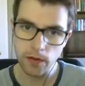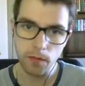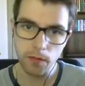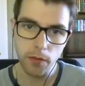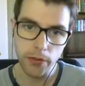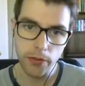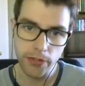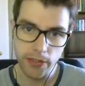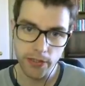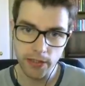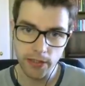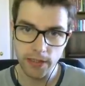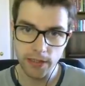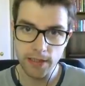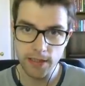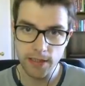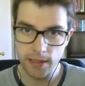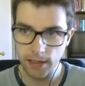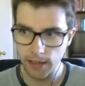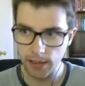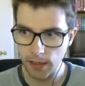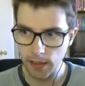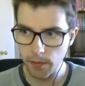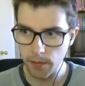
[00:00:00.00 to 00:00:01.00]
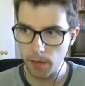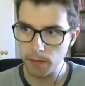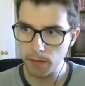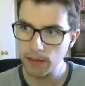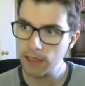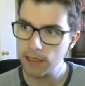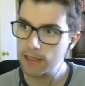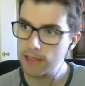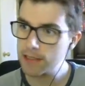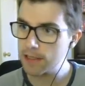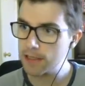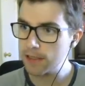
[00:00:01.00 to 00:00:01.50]
most lights that I come up
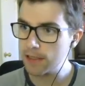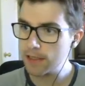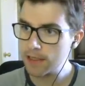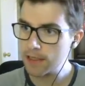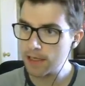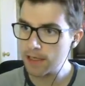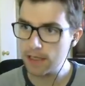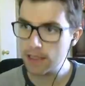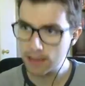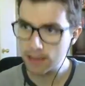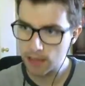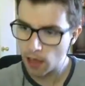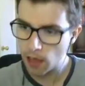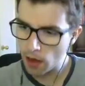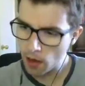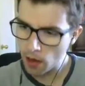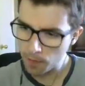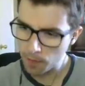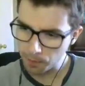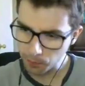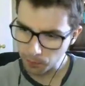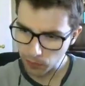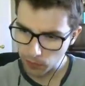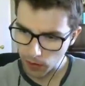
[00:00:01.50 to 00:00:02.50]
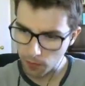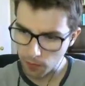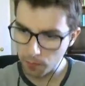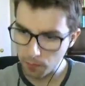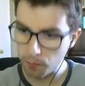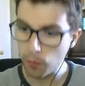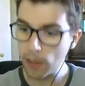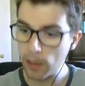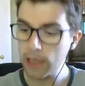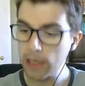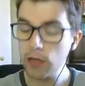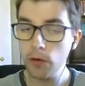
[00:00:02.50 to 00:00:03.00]
against. In this case,
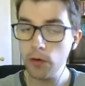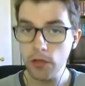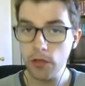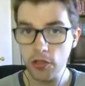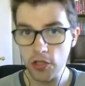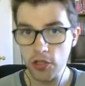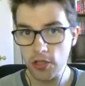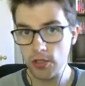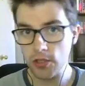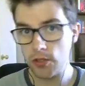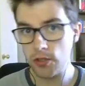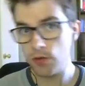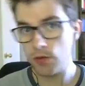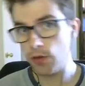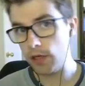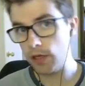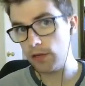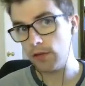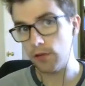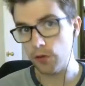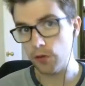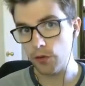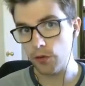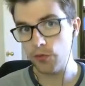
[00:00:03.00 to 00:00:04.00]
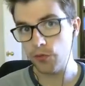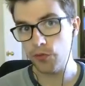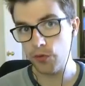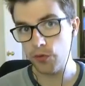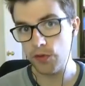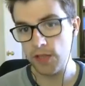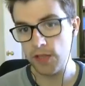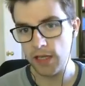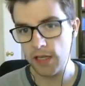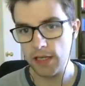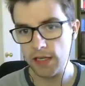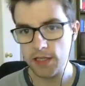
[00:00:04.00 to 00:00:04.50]
when I go to J2, I need to look for
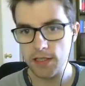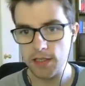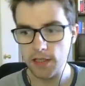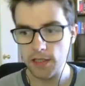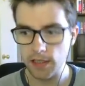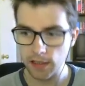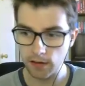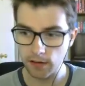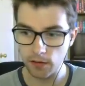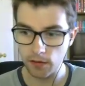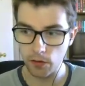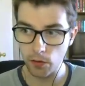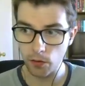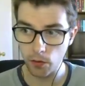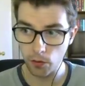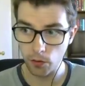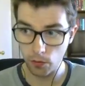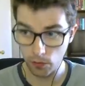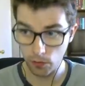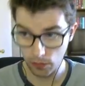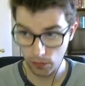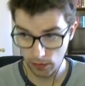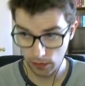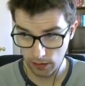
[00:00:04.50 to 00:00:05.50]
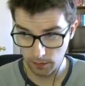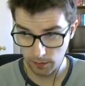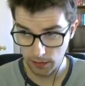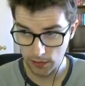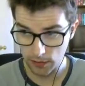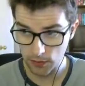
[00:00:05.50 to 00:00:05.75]
tanks like their AMX